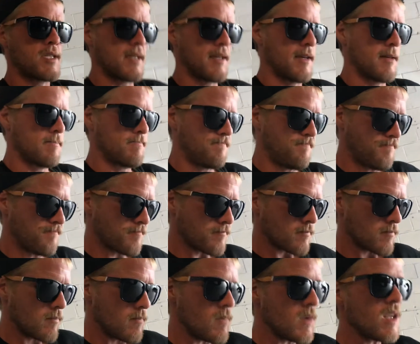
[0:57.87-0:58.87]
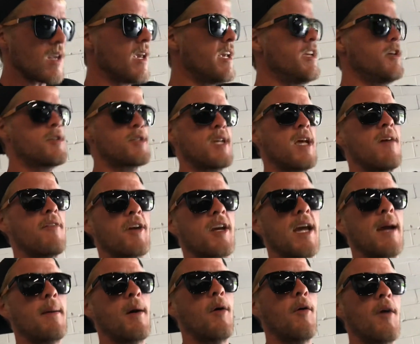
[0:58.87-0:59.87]
in. I used to have a
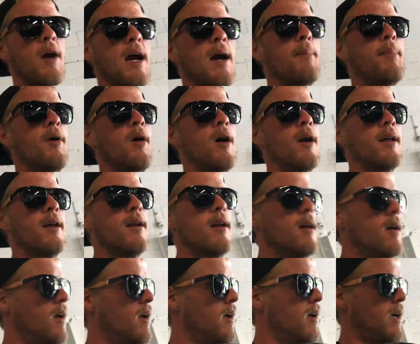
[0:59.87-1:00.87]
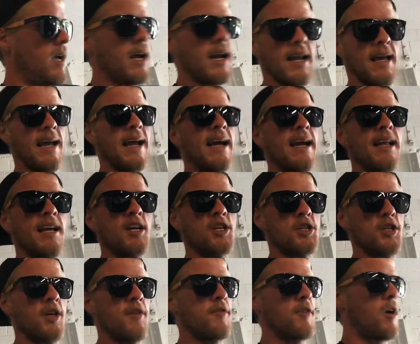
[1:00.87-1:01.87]
camo wrap on it. It had an 8-inch
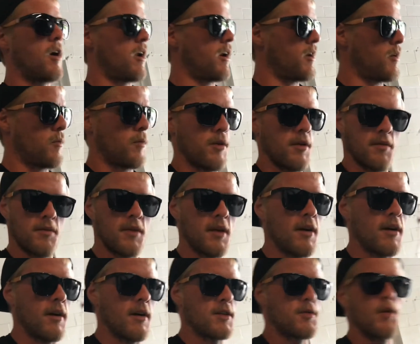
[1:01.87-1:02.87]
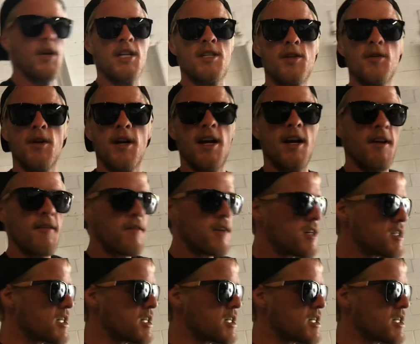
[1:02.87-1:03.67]
lift on it with 22.5-inch